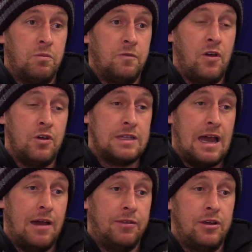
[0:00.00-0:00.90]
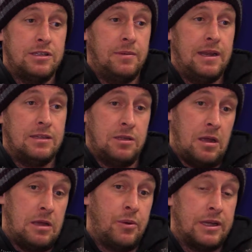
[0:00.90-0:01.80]
First half, 30 minutes,
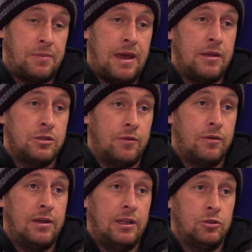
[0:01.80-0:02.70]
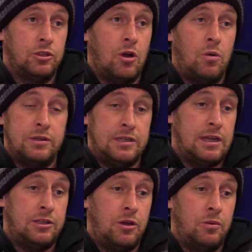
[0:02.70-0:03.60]
you expect them to have a really good goal, which they
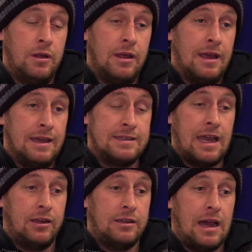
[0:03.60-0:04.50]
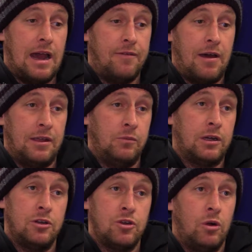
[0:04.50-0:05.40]
did do. Second half, I think we
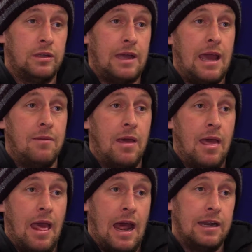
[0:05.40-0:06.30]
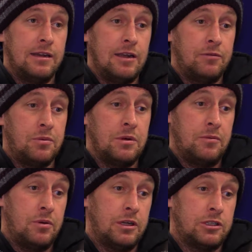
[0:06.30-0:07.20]
controlled the game, and if
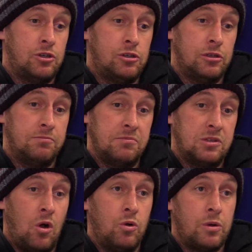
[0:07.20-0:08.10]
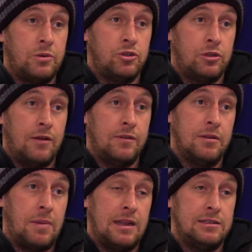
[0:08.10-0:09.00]
we'd have scored goals when we should have and
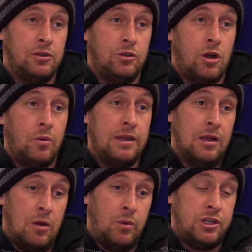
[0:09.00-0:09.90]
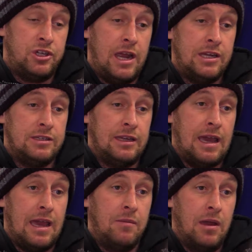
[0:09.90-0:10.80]
the penalty didn't go in, which changes the
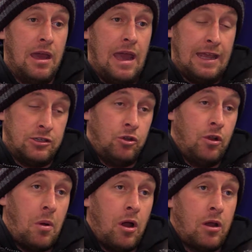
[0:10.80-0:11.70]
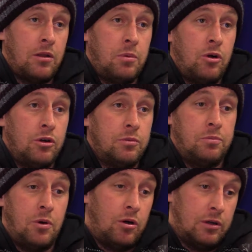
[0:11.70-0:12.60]
game, it's another point on the
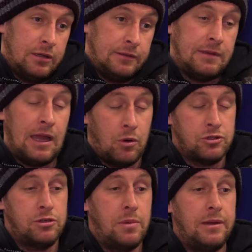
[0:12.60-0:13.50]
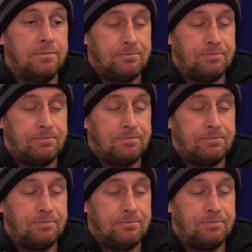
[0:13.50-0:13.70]
board, but it wasn't to be.